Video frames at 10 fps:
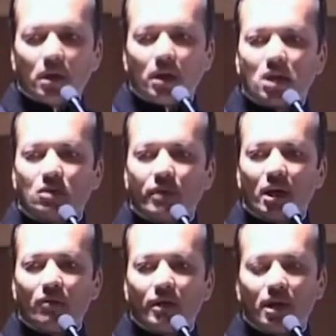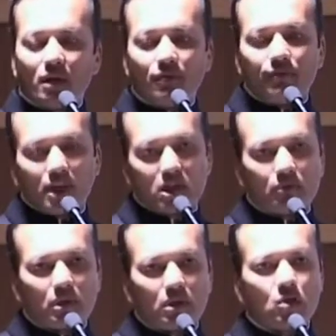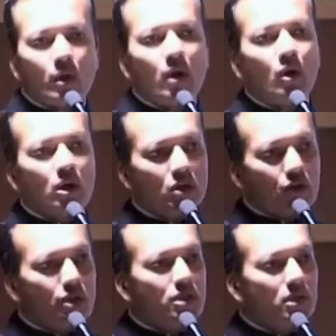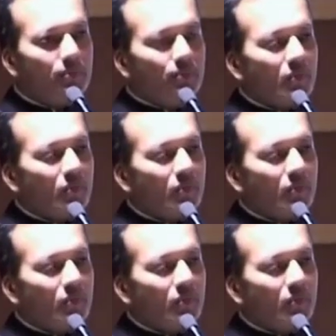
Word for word: It is very, very flexible. So I got interested